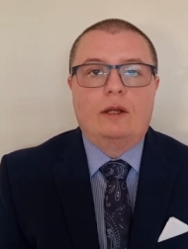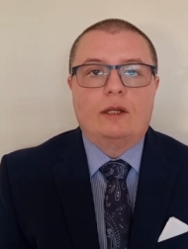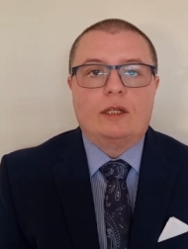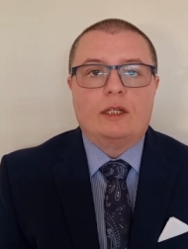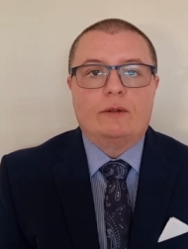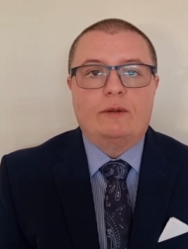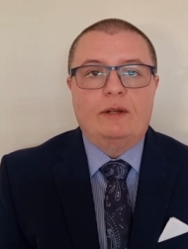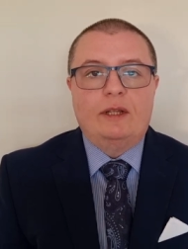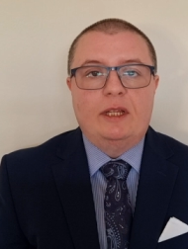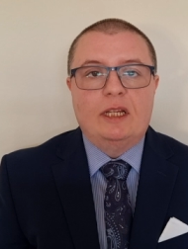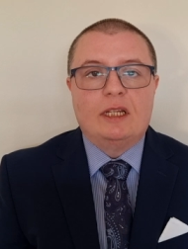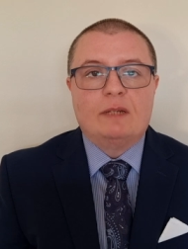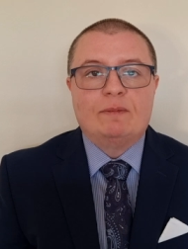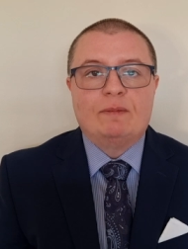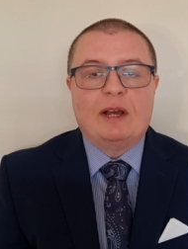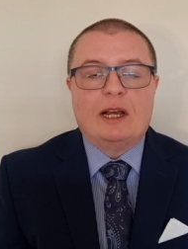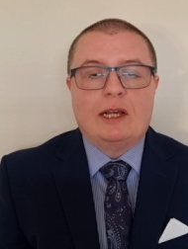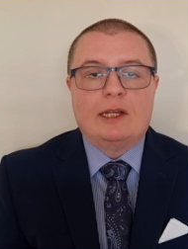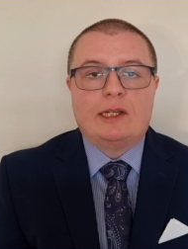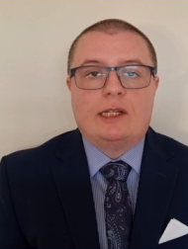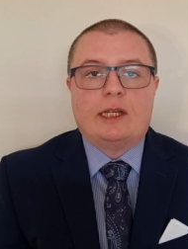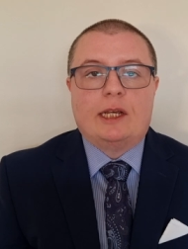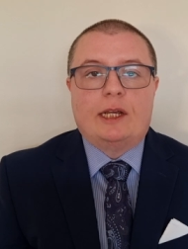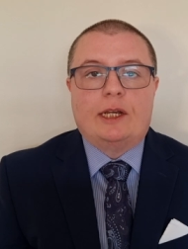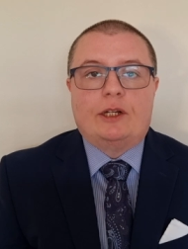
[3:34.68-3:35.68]
So in this
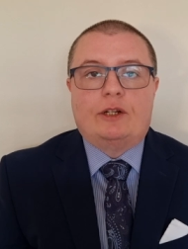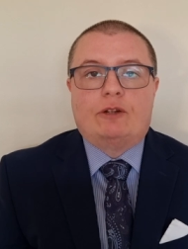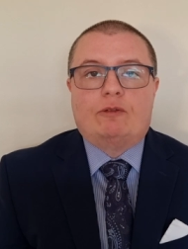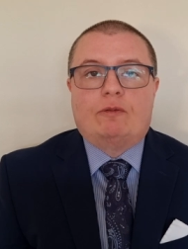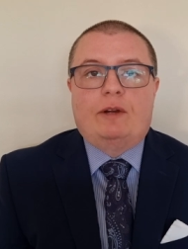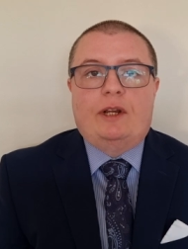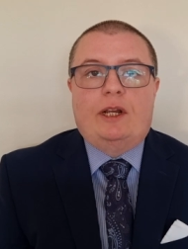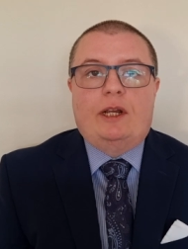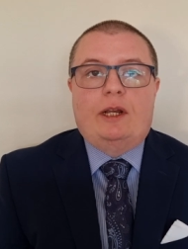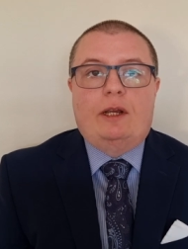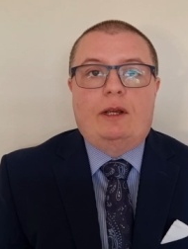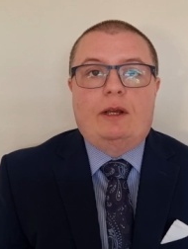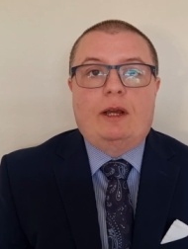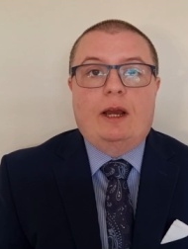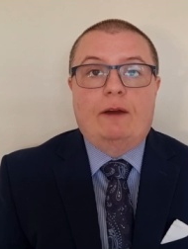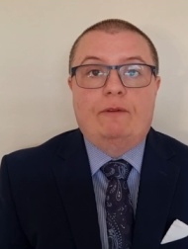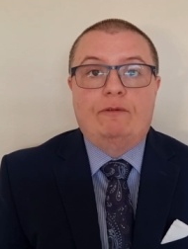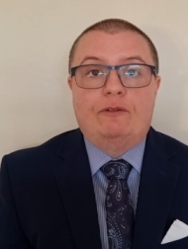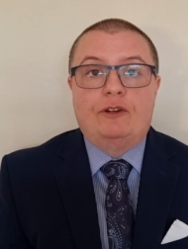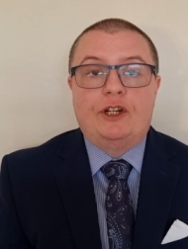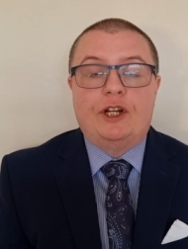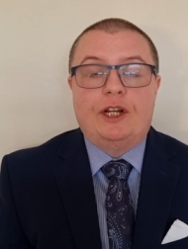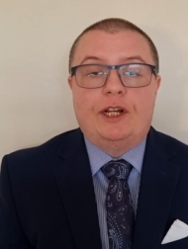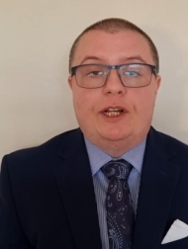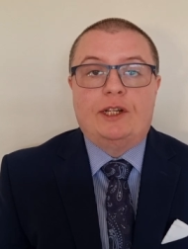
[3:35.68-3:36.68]
passage, we
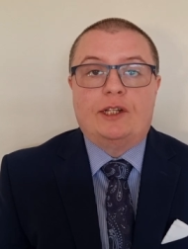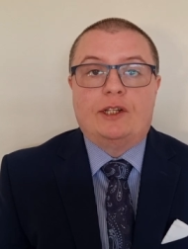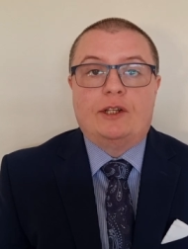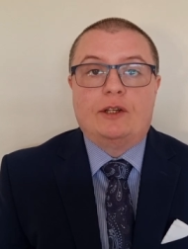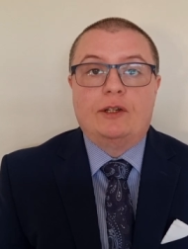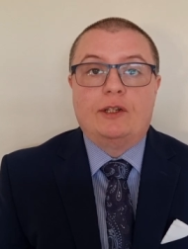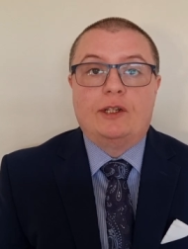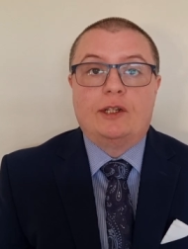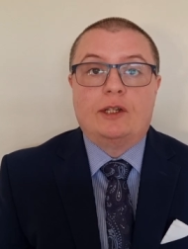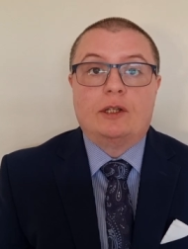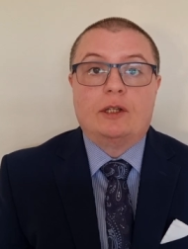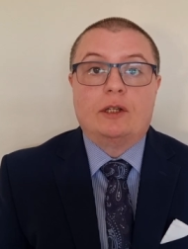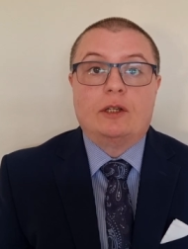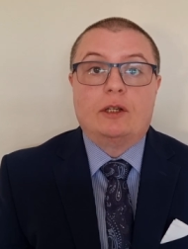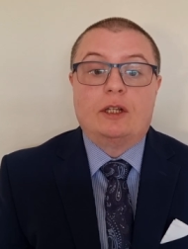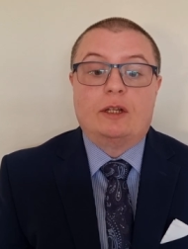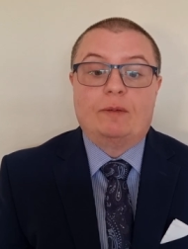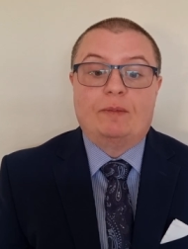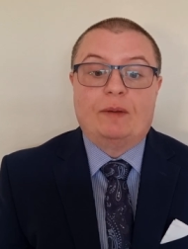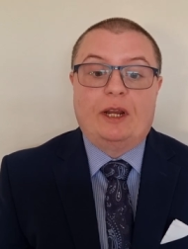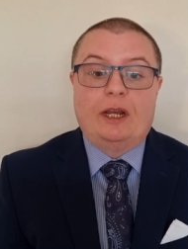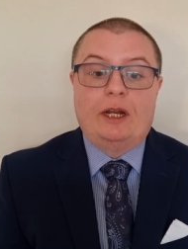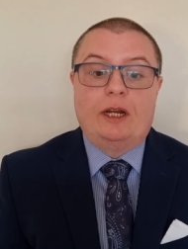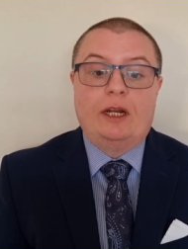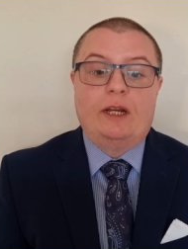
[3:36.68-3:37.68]
have Jesus at the
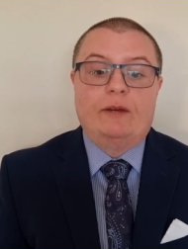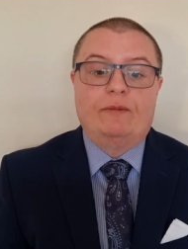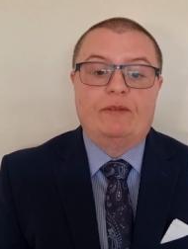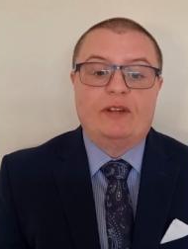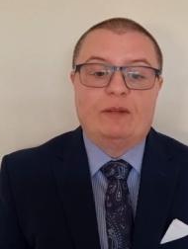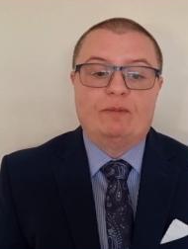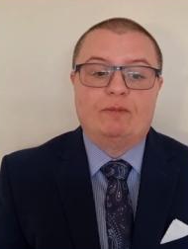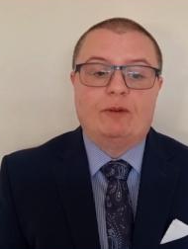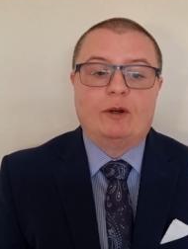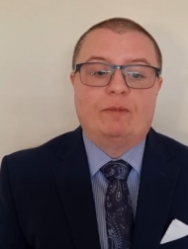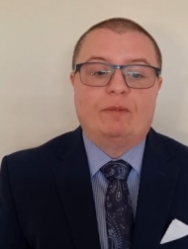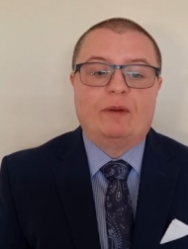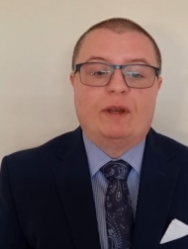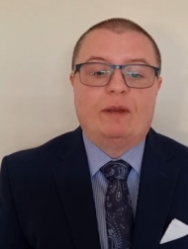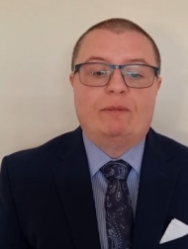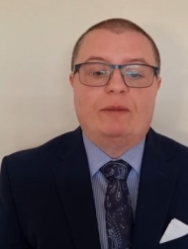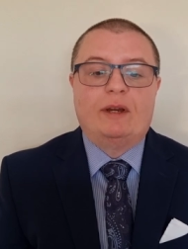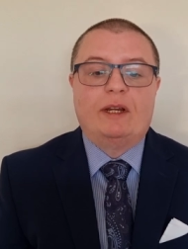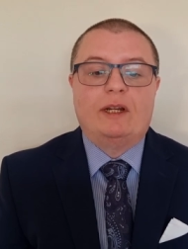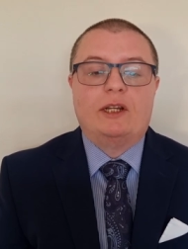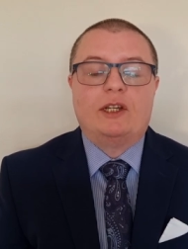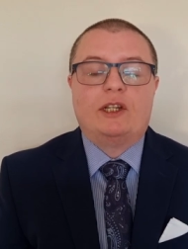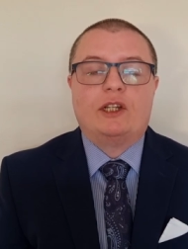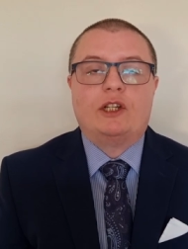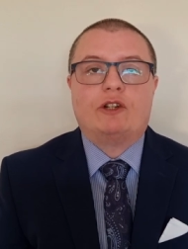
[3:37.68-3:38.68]
beginning of his public
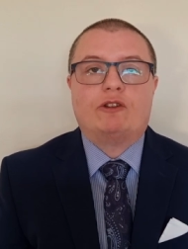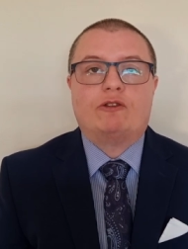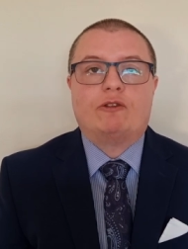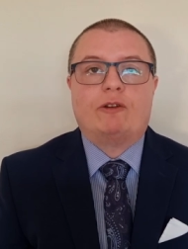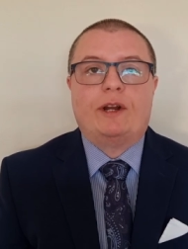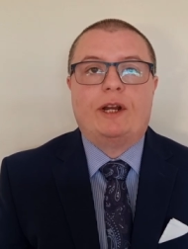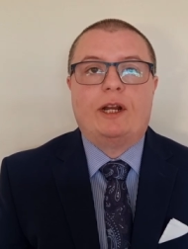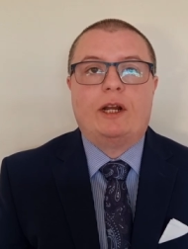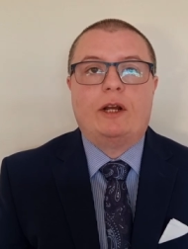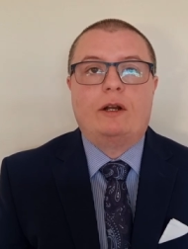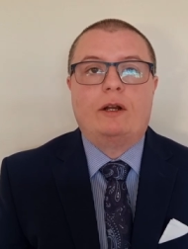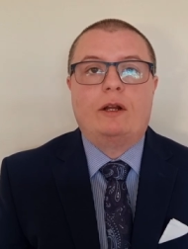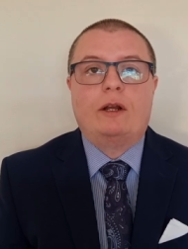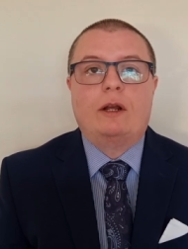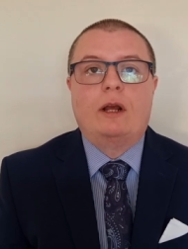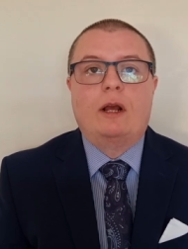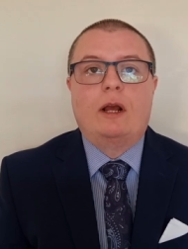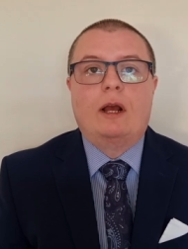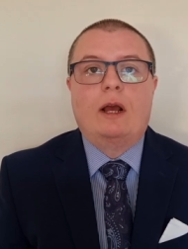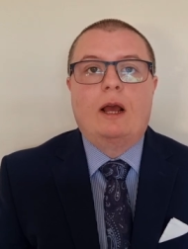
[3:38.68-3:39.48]
ministry and